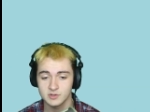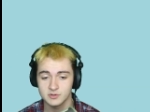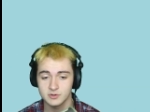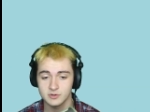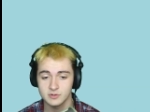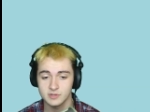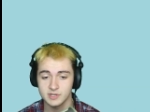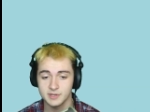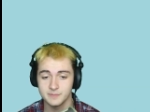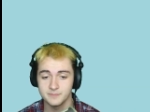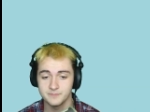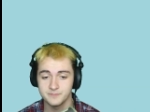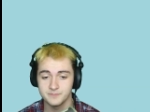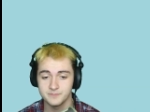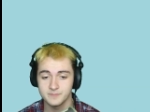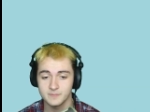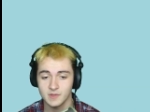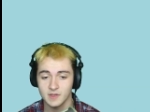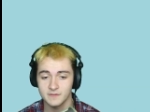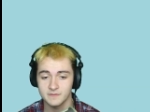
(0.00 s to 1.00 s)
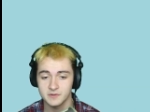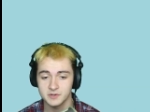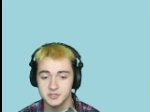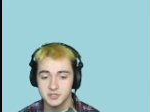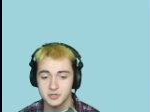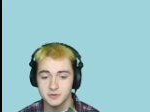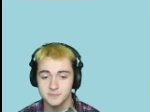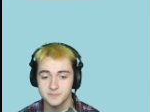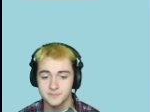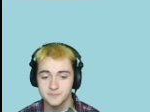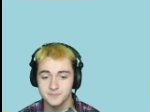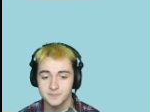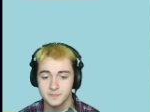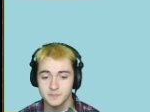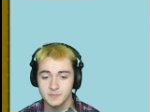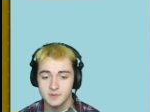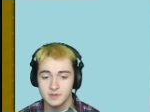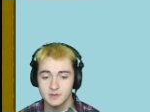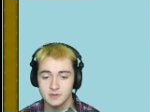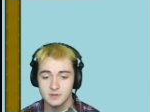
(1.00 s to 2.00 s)
Truly. For sure.
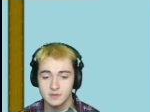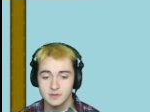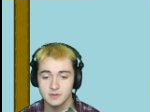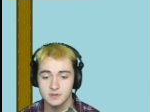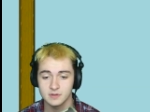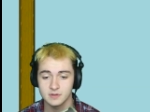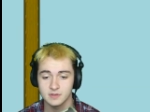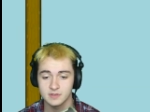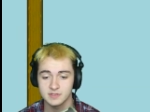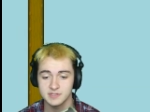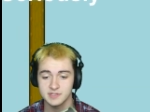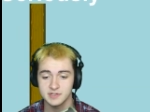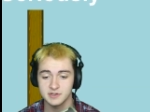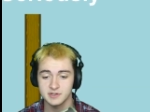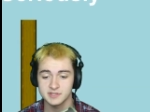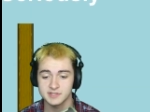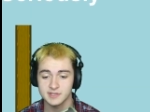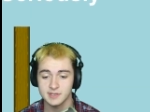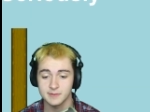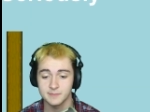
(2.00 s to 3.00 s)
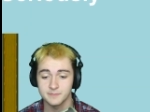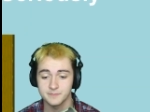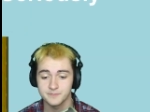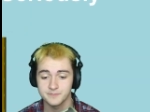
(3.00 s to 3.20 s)
Seriously.